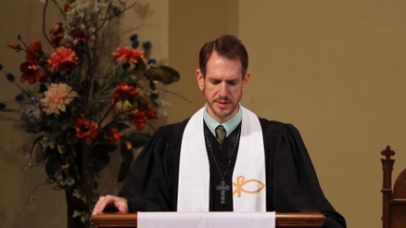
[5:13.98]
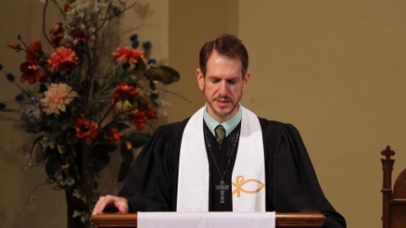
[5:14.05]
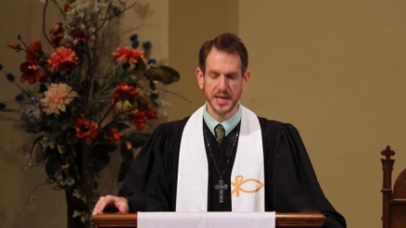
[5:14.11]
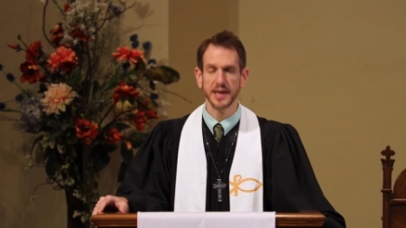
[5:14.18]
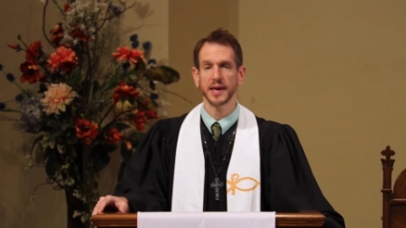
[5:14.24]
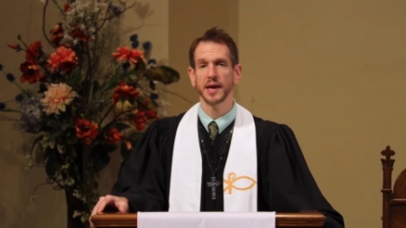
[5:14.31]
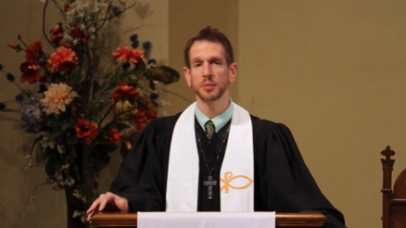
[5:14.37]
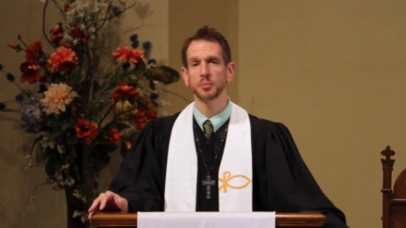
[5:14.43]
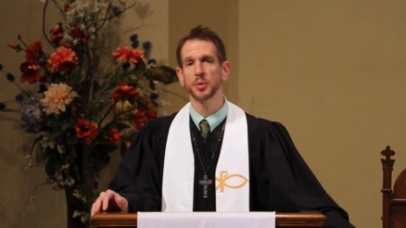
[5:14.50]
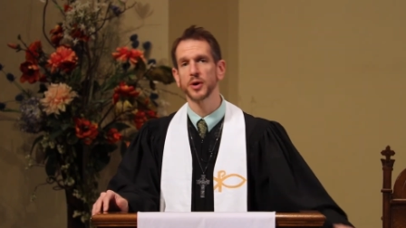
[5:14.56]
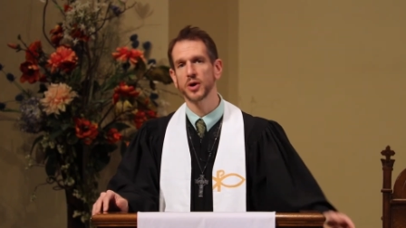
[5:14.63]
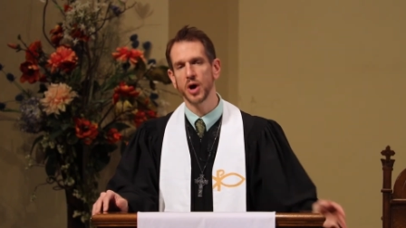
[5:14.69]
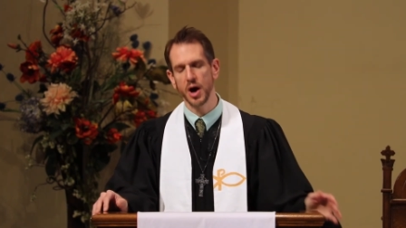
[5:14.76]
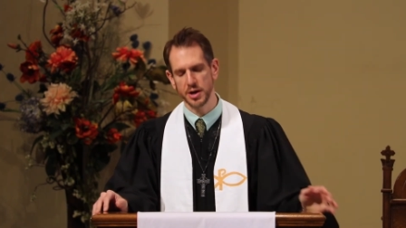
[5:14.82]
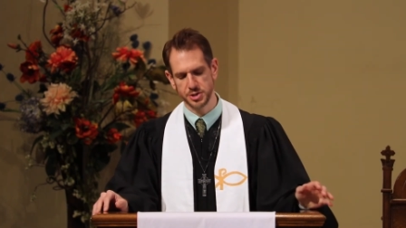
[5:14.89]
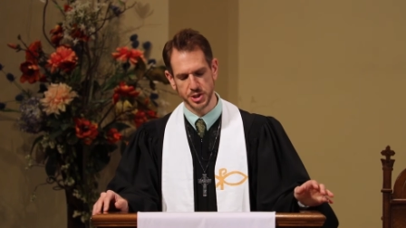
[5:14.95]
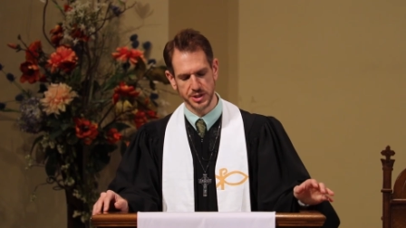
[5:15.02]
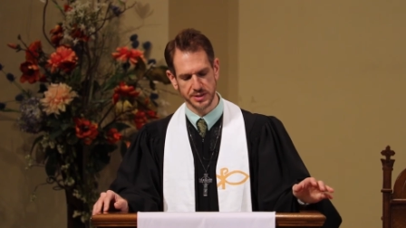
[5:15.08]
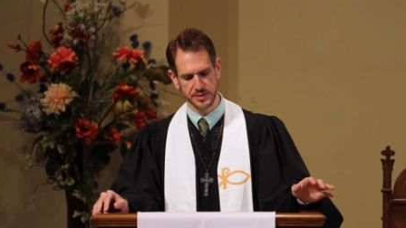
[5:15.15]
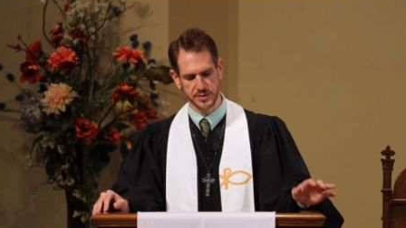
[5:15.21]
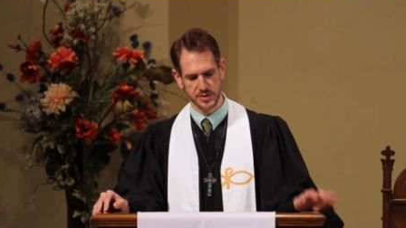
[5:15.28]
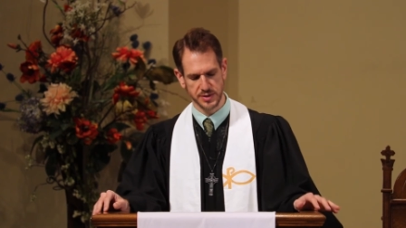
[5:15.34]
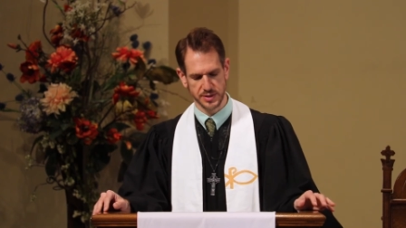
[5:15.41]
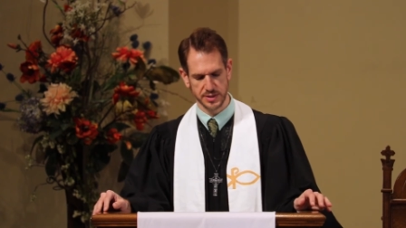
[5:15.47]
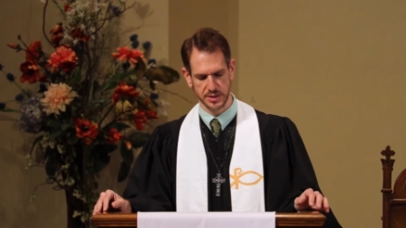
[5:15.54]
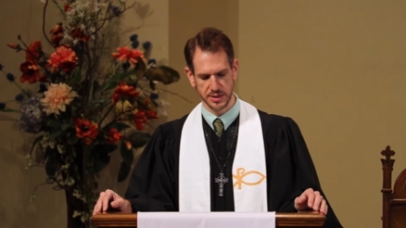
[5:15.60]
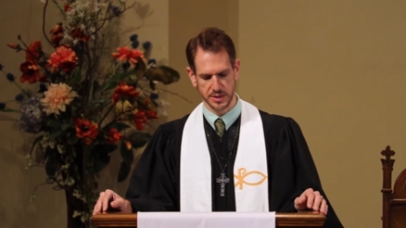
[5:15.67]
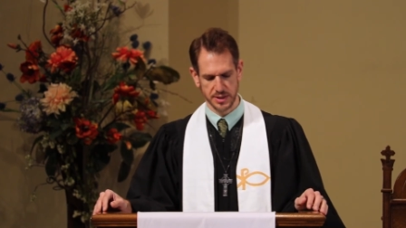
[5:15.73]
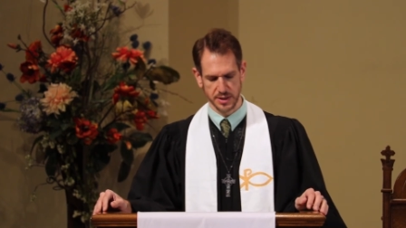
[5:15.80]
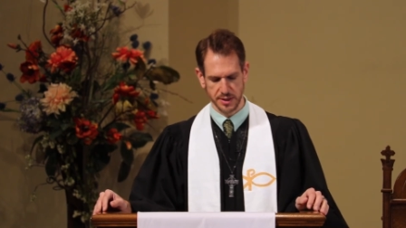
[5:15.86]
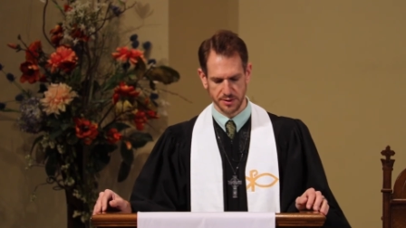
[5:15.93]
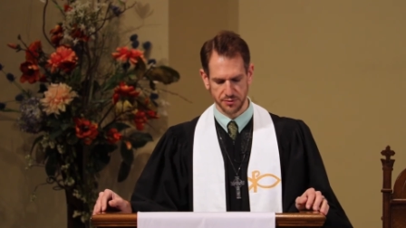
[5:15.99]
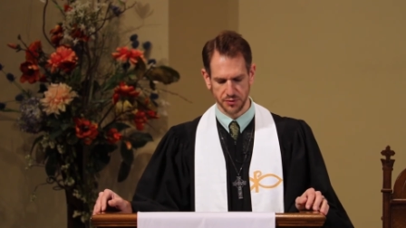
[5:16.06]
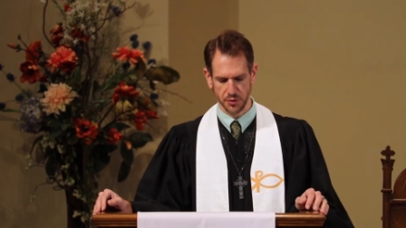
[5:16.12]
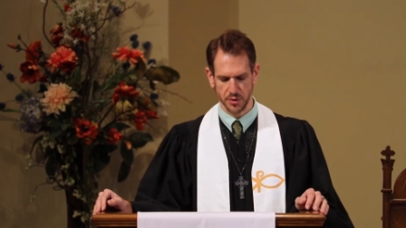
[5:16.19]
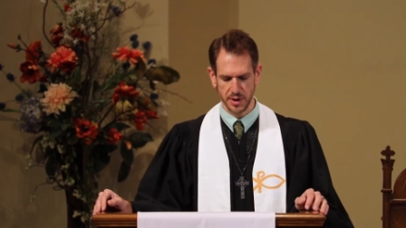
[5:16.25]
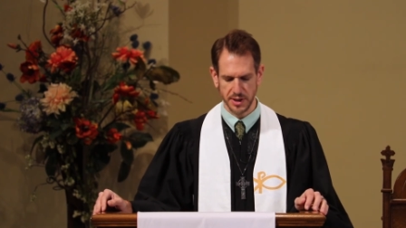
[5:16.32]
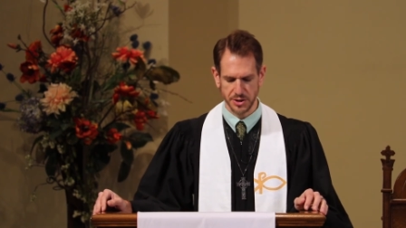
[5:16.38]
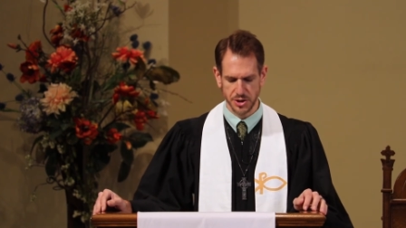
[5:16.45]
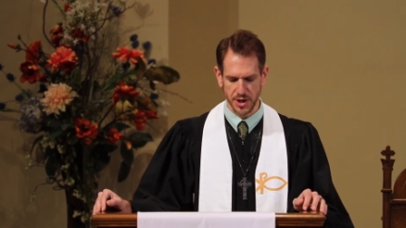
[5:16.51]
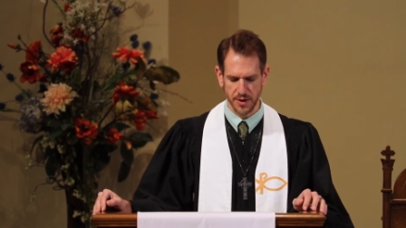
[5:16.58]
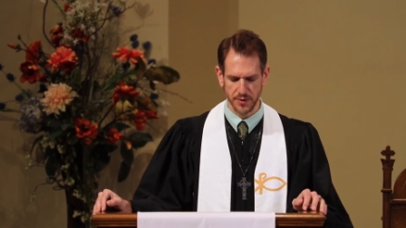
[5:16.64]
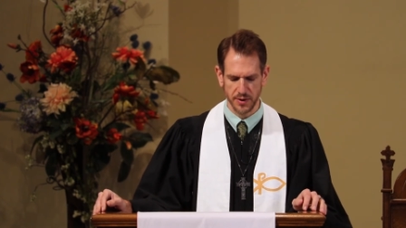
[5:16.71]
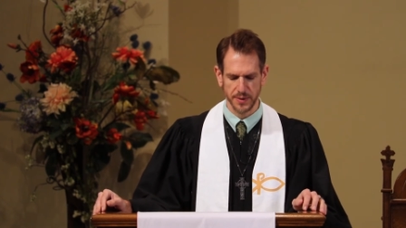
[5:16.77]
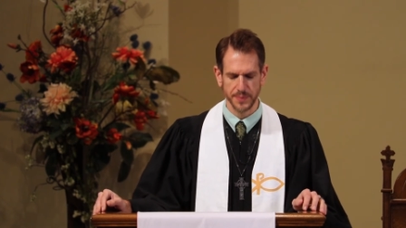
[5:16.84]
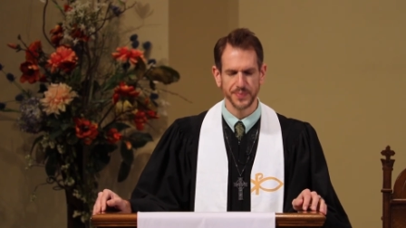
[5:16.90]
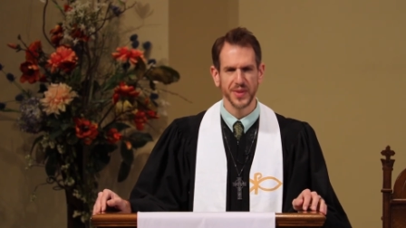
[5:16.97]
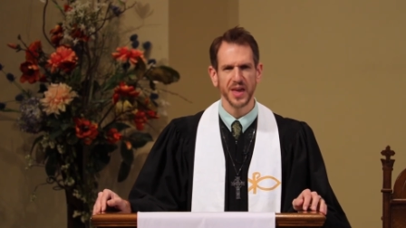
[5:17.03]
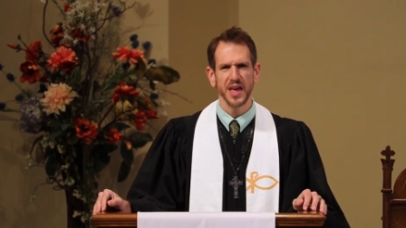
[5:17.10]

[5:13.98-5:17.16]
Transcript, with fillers: taking precautions for each other.